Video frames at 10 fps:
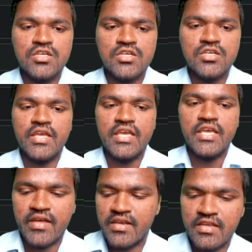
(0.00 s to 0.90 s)
So
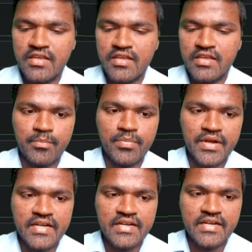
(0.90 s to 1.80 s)
even if I
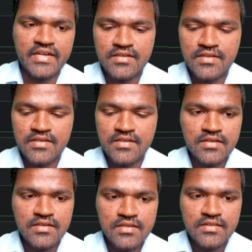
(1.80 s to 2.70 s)
print
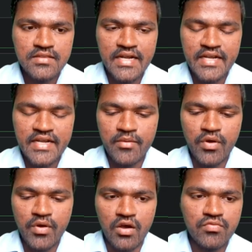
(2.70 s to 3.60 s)
the
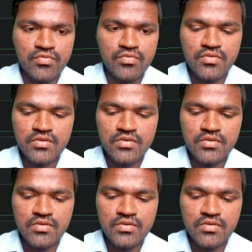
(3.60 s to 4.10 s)
type of